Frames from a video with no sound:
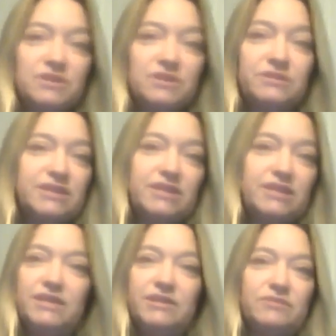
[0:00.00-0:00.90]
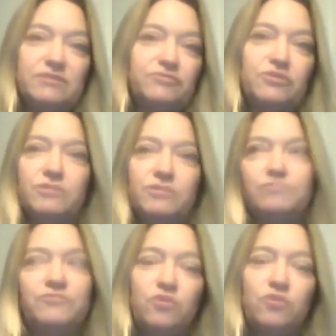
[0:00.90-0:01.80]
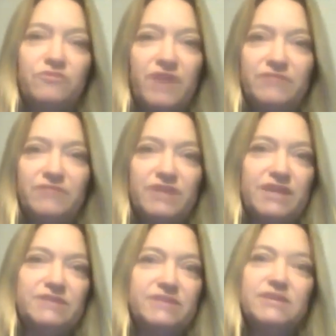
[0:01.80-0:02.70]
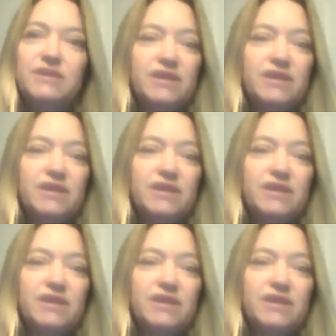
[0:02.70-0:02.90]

clean eating for 4 or 5 days.